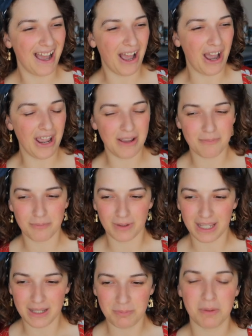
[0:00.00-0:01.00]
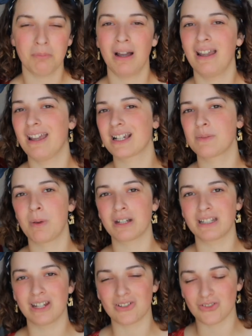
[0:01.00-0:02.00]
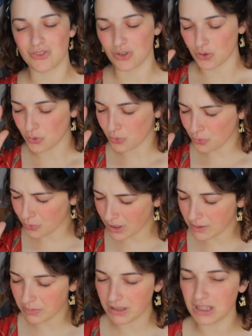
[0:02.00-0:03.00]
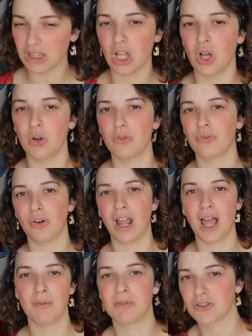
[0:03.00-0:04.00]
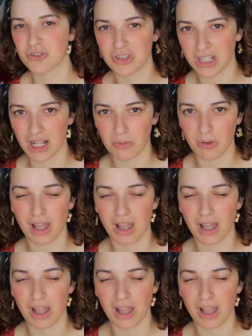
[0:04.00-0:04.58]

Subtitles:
I am keeping my expectations incredibly low for how much that I will